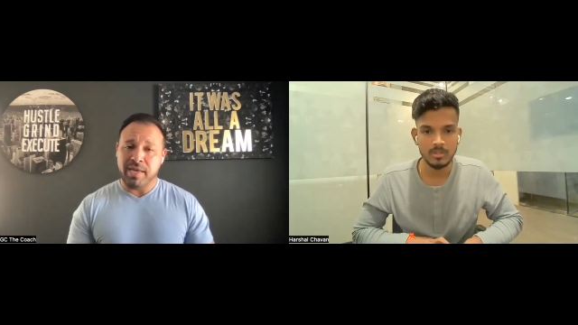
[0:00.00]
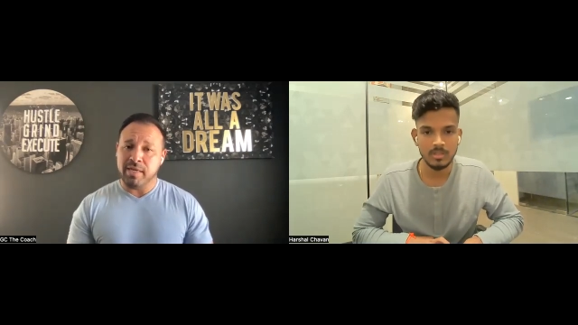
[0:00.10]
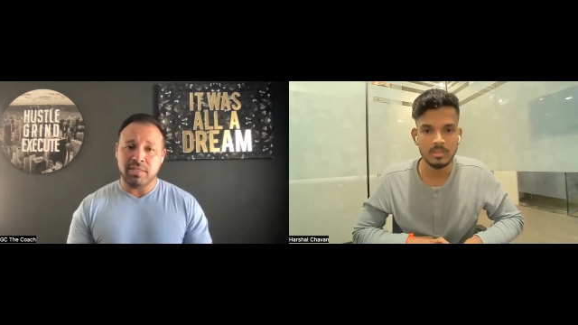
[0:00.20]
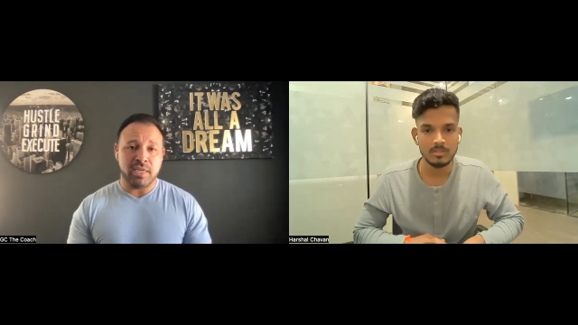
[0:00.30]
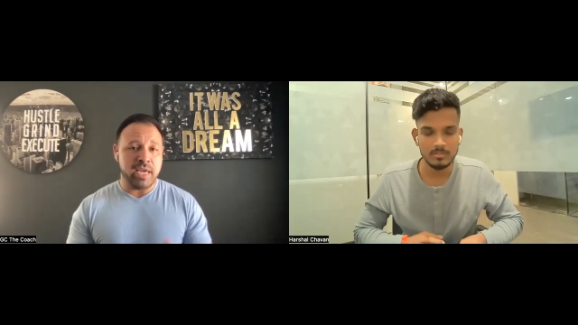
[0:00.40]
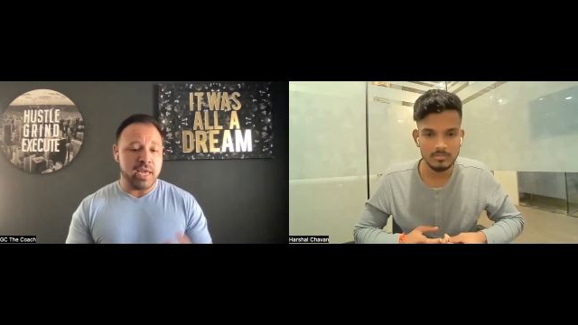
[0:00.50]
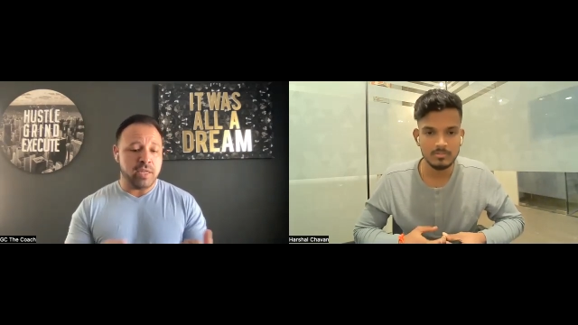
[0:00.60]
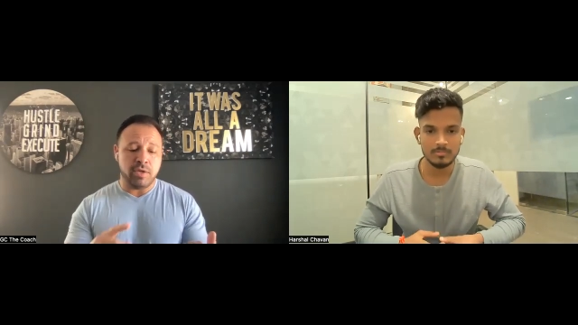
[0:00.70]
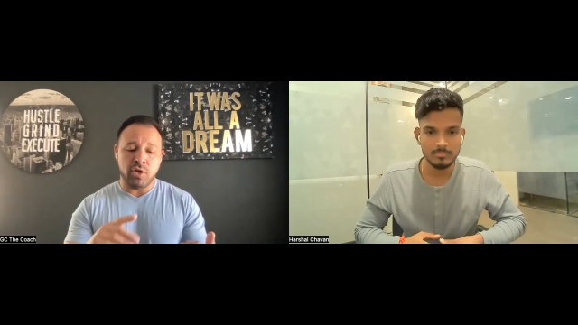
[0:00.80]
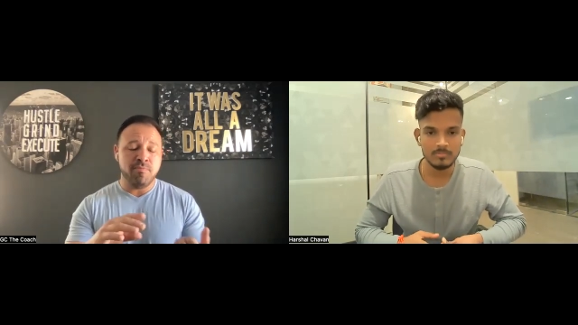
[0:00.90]
Speaker 1: Because
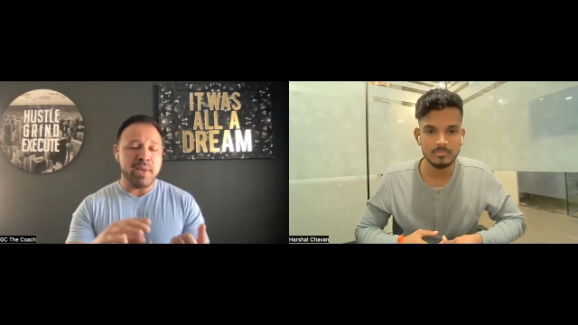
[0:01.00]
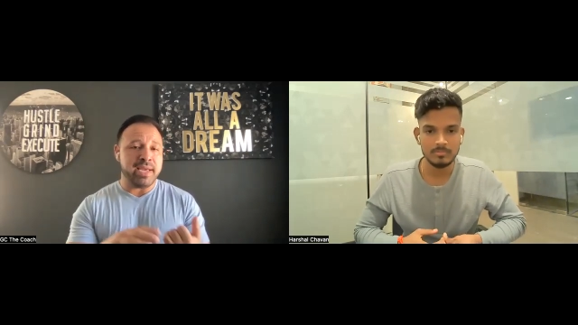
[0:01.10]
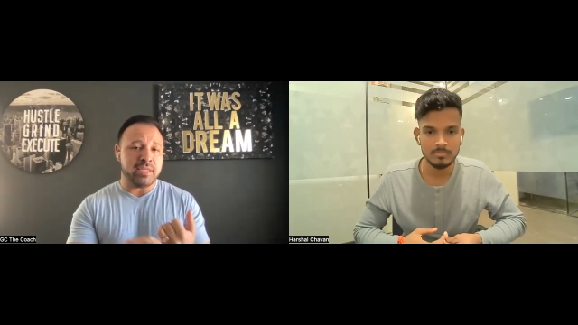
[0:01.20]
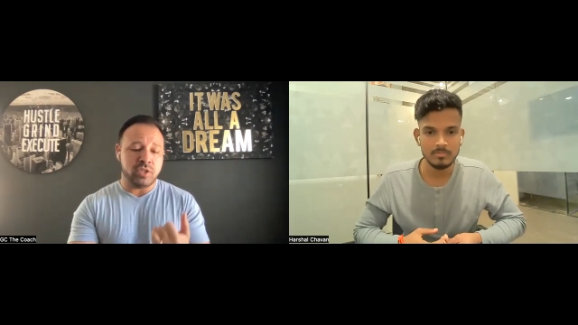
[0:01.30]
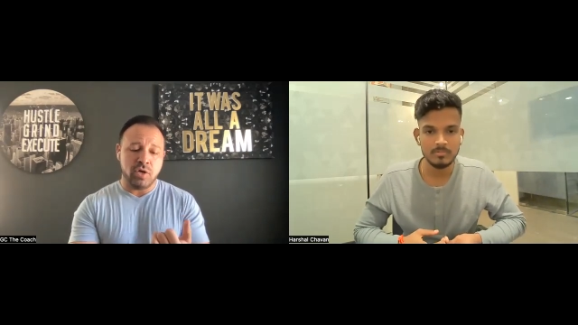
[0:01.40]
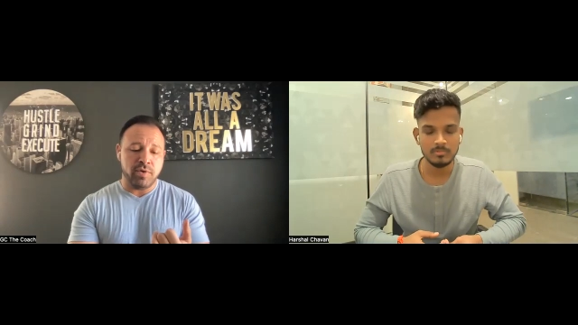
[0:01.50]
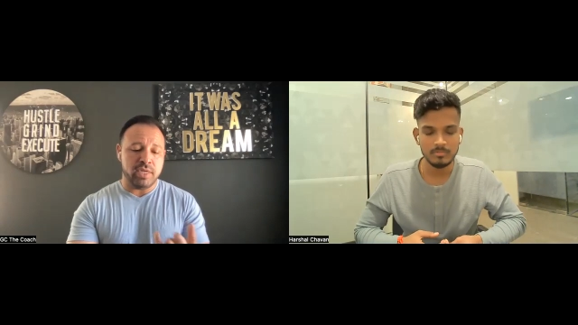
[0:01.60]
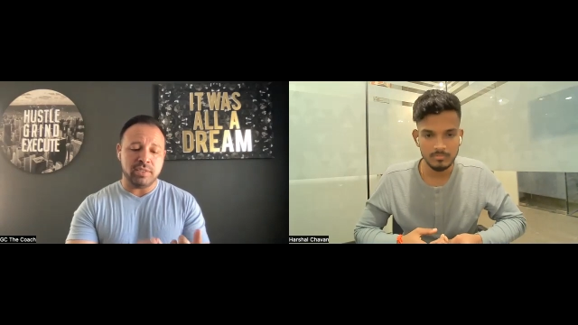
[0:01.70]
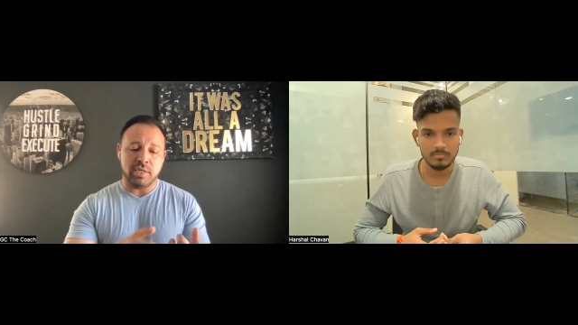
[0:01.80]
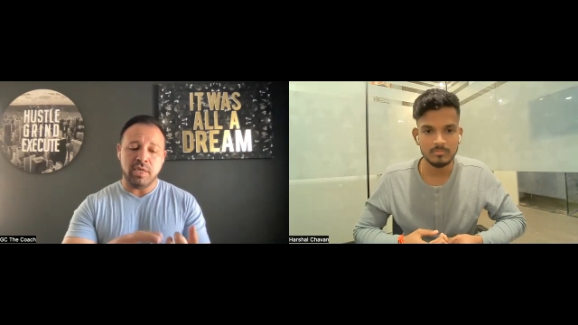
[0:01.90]
again, you make it
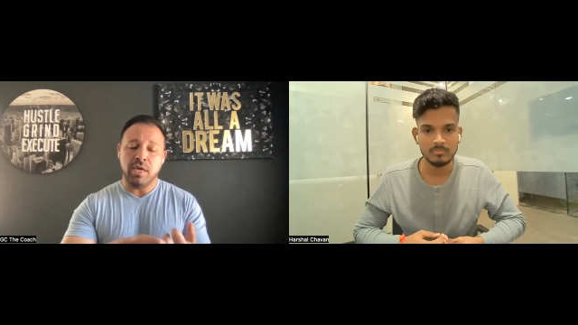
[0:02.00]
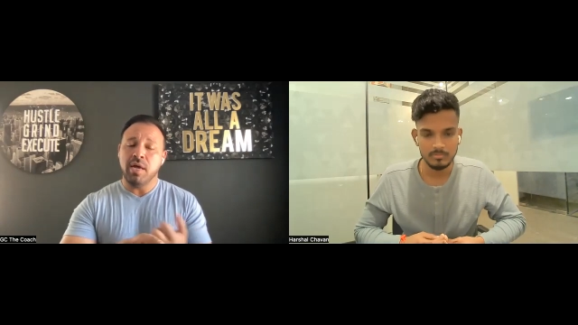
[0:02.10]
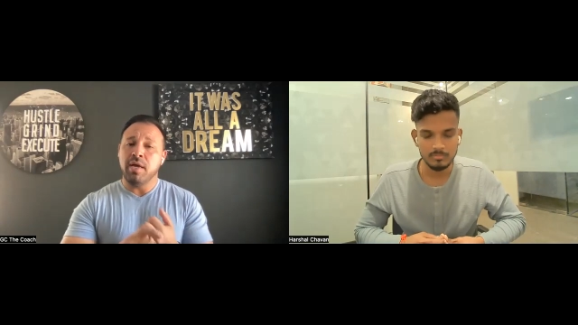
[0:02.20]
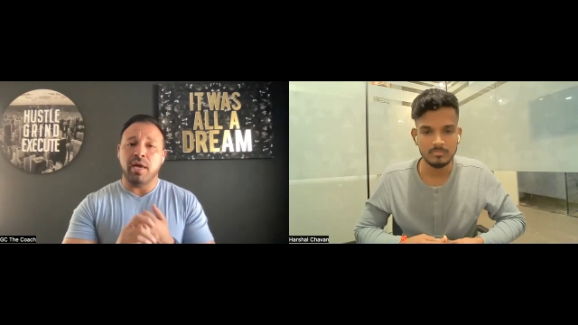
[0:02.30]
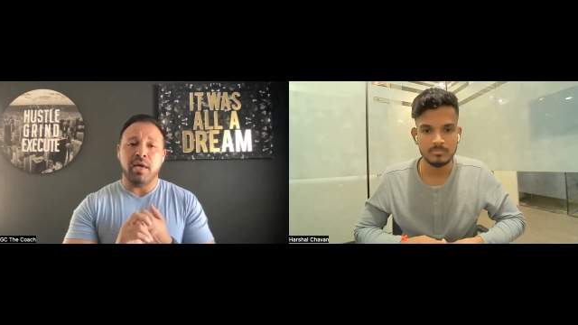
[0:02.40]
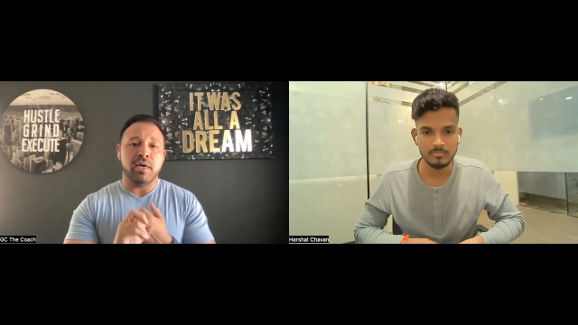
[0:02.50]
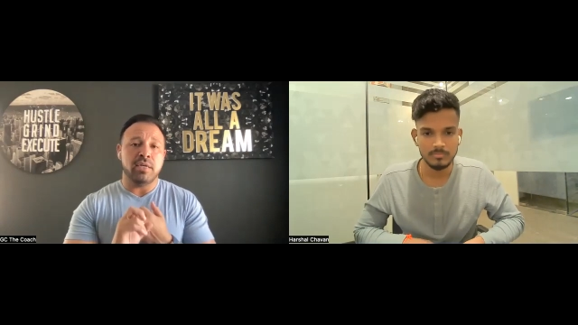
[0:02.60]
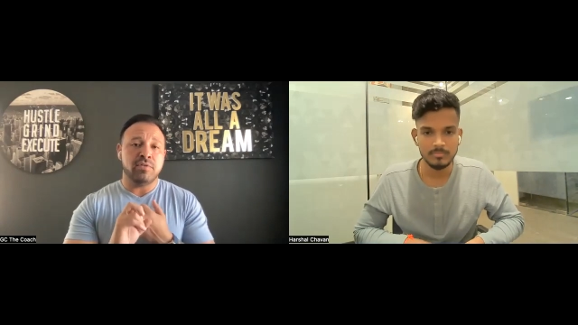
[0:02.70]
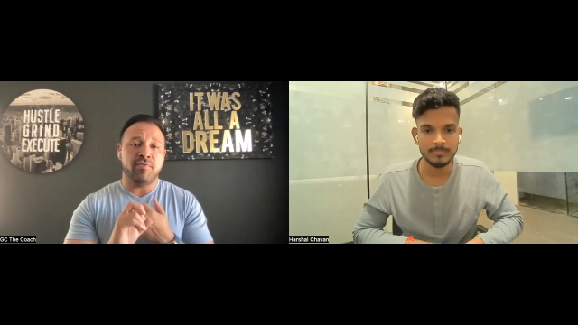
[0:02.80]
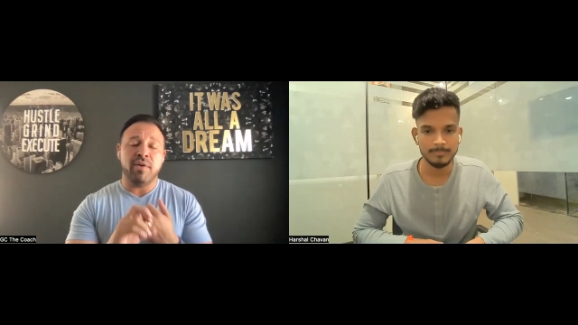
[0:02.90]
so easy,
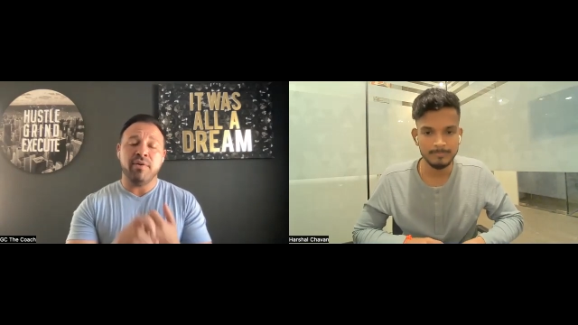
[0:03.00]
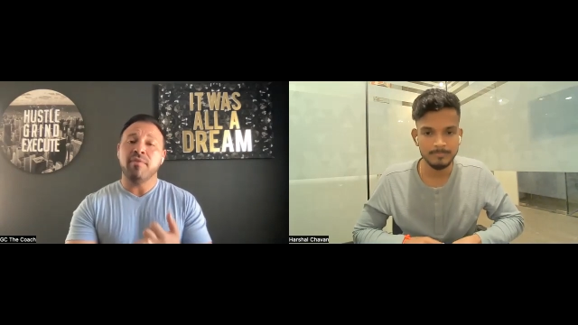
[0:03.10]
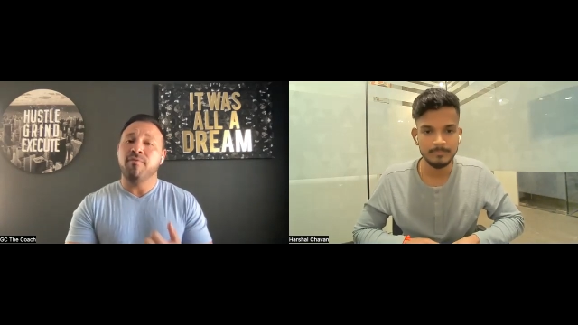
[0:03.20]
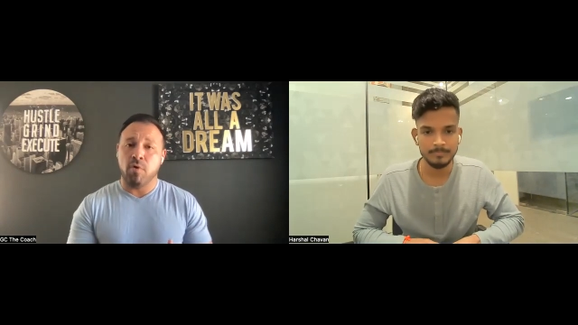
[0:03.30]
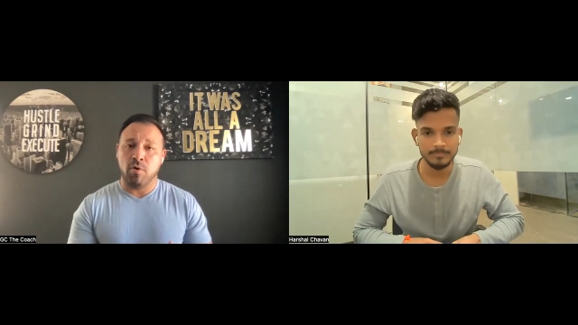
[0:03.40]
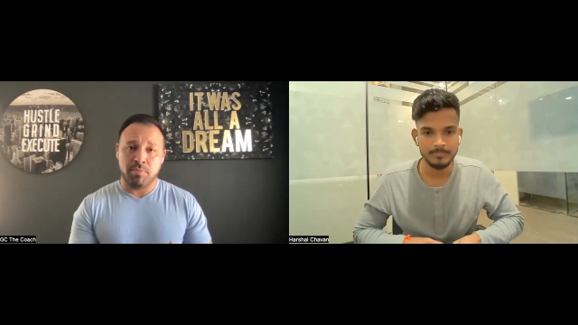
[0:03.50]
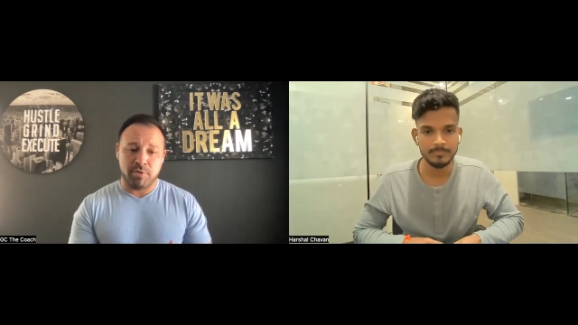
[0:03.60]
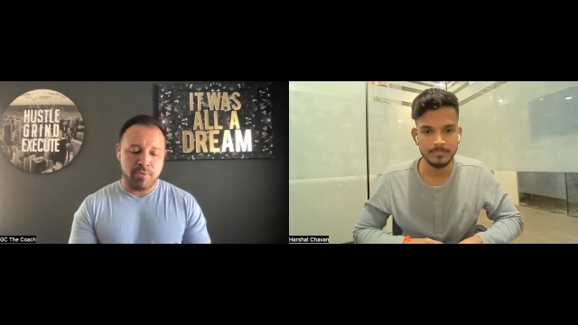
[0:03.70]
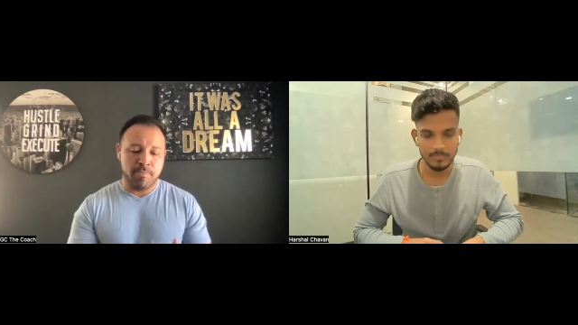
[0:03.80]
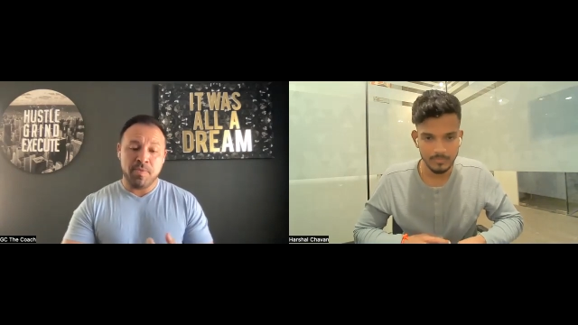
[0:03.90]
it's very
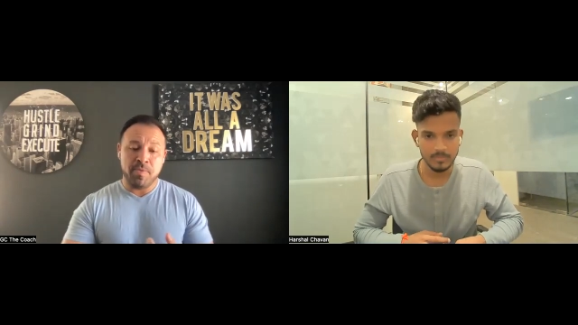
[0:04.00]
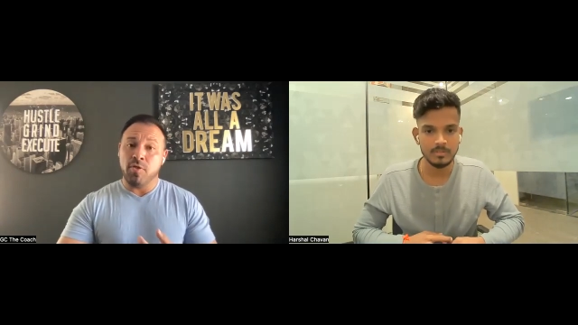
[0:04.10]
affordable.